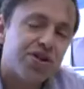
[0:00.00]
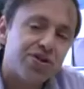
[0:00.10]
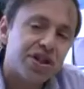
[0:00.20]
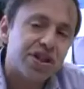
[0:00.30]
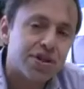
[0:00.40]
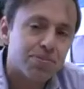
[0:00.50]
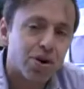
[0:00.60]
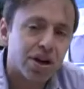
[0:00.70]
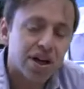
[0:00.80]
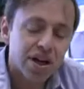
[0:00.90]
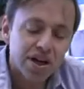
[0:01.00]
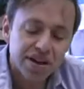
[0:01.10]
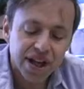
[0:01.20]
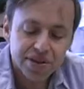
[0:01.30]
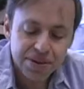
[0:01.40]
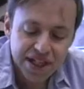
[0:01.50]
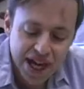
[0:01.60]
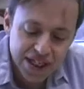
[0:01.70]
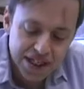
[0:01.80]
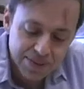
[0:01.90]
using this book that it's
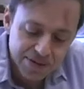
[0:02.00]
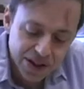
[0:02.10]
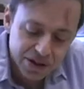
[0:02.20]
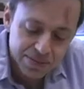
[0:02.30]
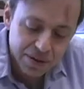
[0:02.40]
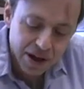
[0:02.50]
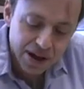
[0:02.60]
potassium feldspar.